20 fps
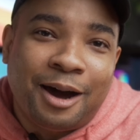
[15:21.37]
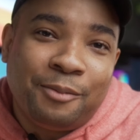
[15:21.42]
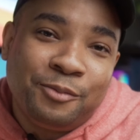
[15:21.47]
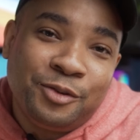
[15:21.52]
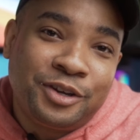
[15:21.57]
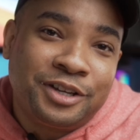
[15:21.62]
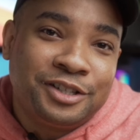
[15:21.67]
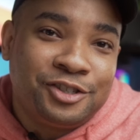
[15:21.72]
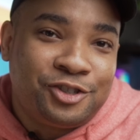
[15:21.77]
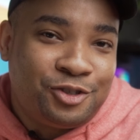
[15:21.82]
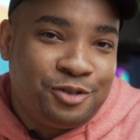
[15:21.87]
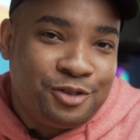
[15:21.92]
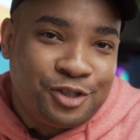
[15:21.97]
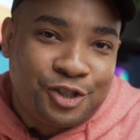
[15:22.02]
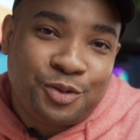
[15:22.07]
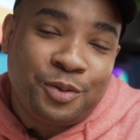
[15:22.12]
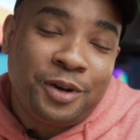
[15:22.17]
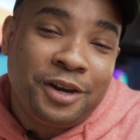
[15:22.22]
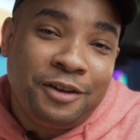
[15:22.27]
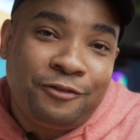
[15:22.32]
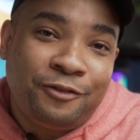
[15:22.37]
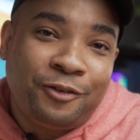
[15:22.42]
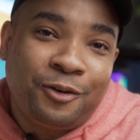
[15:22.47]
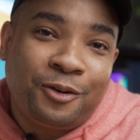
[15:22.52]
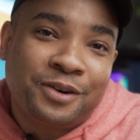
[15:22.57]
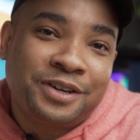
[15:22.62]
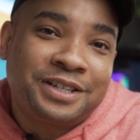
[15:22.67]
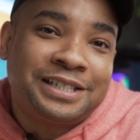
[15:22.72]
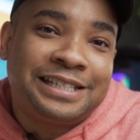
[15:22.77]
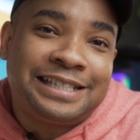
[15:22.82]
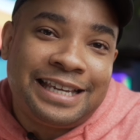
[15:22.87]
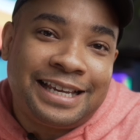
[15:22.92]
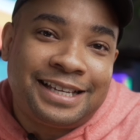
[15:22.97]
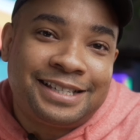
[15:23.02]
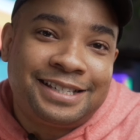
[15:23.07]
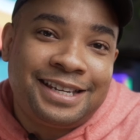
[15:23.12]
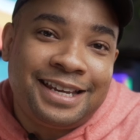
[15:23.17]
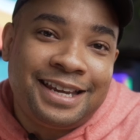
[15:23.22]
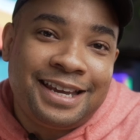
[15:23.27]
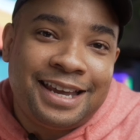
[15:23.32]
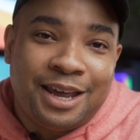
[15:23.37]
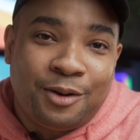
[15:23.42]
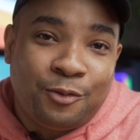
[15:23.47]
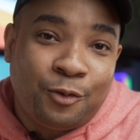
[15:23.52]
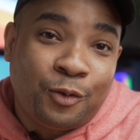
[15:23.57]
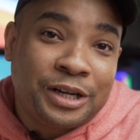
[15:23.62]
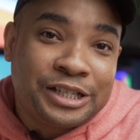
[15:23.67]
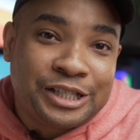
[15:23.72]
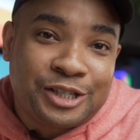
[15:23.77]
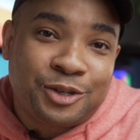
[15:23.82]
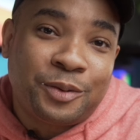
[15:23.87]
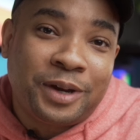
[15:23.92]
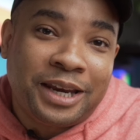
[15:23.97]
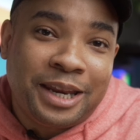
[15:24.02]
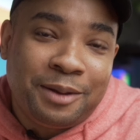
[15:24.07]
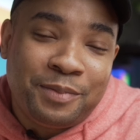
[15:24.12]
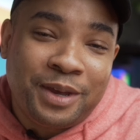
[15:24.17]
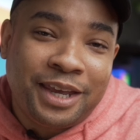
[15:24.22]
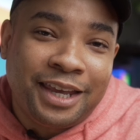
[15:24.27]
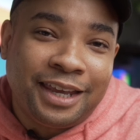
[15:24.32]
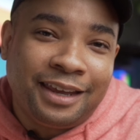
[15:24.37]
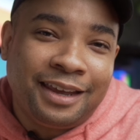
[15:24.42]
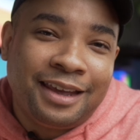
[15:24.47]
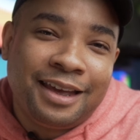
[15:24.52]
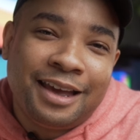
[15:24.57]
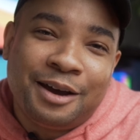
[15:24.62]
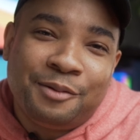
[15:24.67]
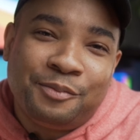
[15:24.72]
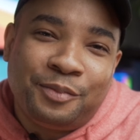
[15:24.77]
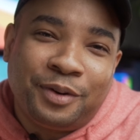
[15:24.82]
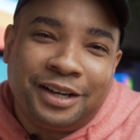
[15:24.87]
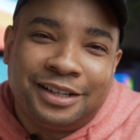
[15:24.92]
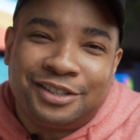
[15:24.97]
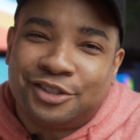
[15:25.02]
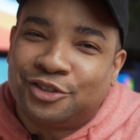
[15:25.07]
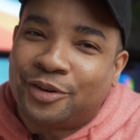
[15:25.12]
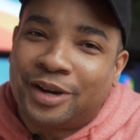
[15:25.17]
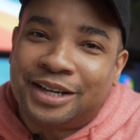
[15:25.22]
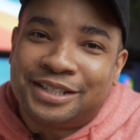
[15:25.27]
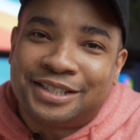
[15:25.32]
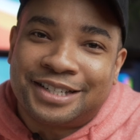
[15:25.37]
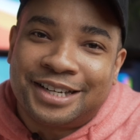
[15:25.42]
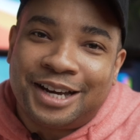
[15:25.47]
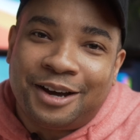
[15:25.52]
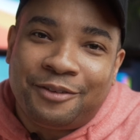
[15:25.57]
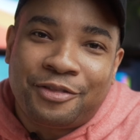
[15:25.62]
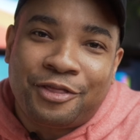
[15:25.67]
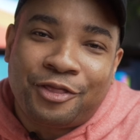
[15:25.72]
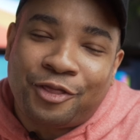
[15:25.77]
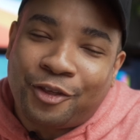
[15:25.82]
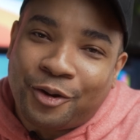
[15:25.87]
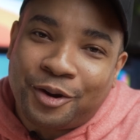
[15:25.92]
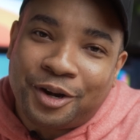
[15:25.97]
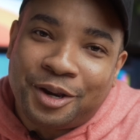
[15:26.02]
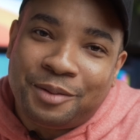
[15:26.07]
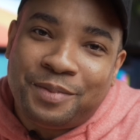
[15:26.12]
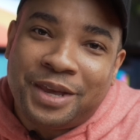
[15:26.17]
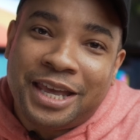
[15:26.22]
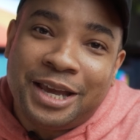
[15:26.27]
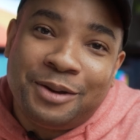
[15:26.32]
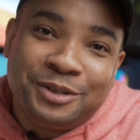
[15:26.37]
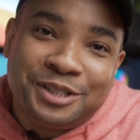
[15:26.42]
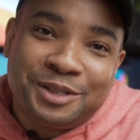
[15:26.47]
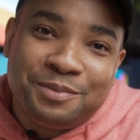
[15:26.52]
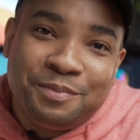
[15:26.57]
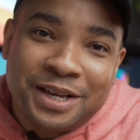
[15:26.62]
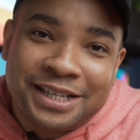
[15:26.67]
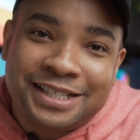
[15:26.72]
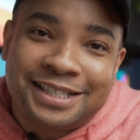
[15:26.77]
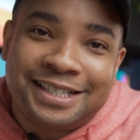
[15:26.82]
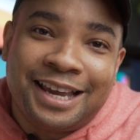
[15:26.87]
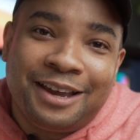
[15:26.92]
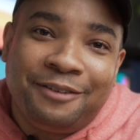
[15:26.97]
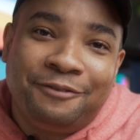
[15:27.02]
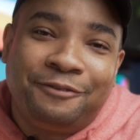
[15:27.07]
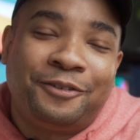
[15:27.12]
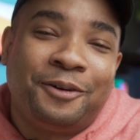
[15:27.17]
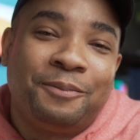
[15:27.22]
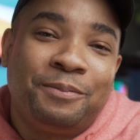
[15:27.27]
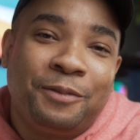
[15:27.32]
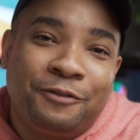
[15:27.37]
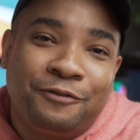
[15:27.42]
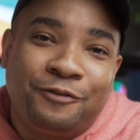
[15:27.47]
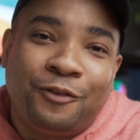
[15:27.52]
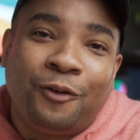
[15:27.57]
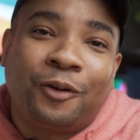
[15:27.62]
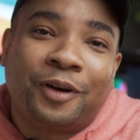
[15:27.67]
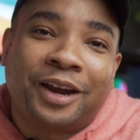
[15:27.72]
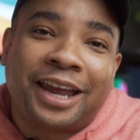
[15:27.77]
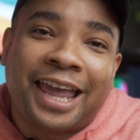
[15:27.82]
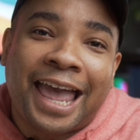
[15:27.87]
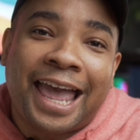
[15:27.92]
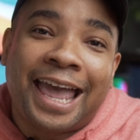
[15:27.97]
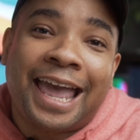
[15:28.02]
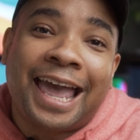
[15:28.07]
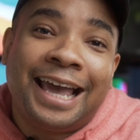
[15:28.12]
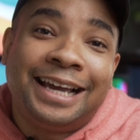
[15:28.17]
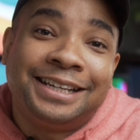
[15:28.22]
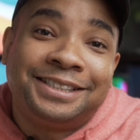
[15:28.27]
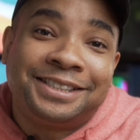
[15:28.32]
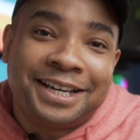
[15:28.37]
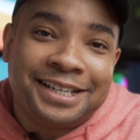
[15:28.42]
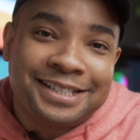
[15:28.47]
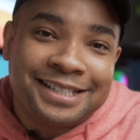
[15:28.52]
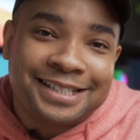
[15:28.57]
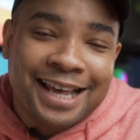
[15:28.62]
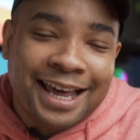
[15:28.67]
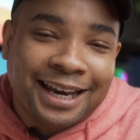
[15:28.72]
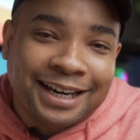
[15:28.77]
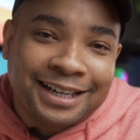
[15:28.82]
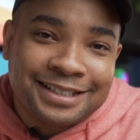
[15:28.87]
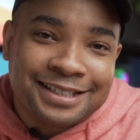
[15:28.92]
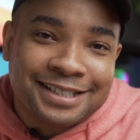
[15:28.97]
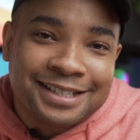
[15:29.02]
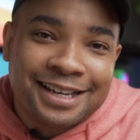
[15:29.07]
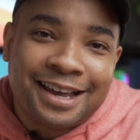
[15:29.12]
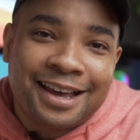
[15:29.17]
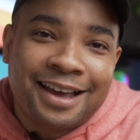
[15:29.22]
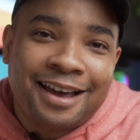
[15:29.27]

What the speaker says: you can shoot 24, 60, and 120p, but strange enough, 30p was missing from the 4K HS settings.